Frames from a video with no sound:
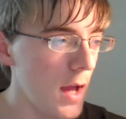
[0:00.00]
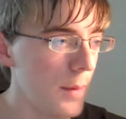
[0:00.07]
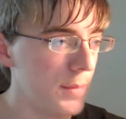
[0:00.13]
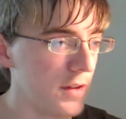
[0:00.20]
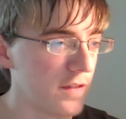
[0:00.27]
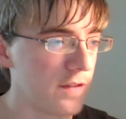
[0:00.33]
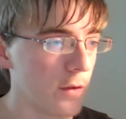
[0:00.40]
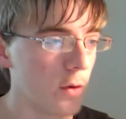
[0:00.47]

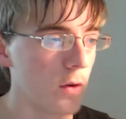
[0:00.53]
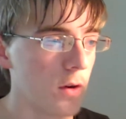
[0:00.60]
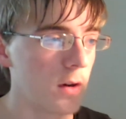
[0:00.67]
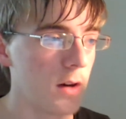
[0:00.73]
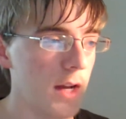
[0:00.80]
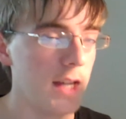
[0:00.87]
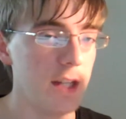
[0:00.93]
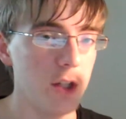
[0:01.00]

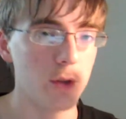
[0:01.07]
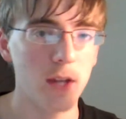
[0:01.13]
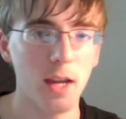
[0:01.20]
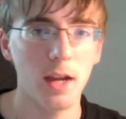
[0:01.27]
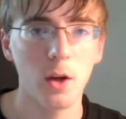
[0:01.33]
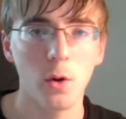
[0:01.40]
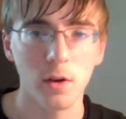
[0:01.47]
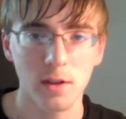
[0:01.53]
before, and you
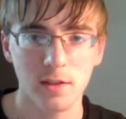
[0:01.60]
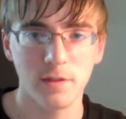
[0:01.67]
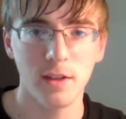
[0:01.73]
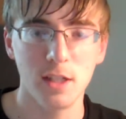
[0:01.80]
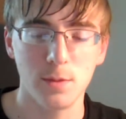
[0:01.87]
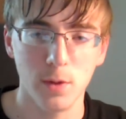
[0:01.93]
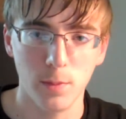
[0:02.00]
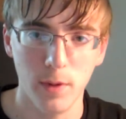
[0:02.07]
can't go on his
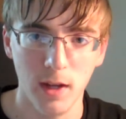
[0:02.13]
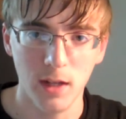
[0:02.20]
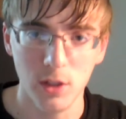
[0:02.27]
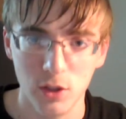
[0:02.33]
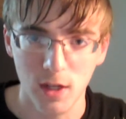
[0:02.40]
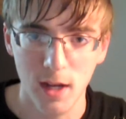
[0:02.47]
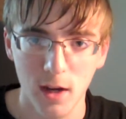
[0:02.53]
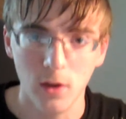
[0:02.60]
Facebook
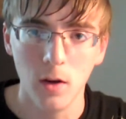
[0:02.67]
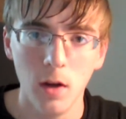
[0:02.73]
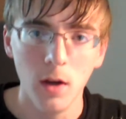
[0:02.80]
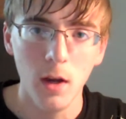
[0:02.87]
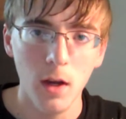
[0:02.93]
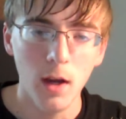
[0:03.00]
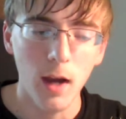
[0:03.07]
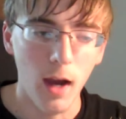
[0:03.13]
page now.
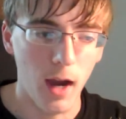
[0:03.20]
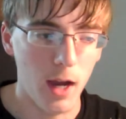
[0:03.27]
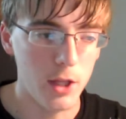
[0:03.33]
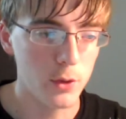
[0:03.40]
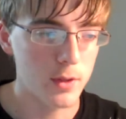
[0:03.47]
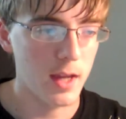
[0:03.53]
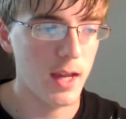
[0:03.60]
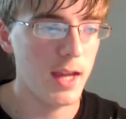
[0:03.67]

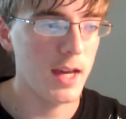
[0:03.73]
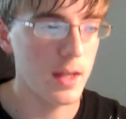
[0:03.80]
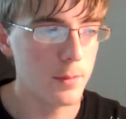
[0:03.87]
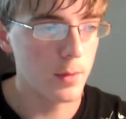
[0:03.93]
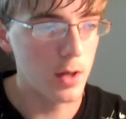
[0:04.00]
You can,